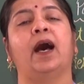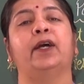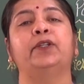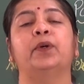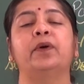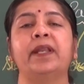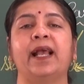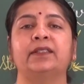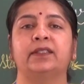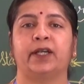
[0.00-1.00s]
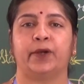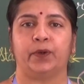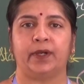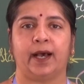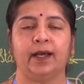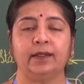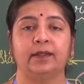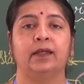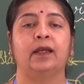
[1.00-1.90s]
are known as corolla,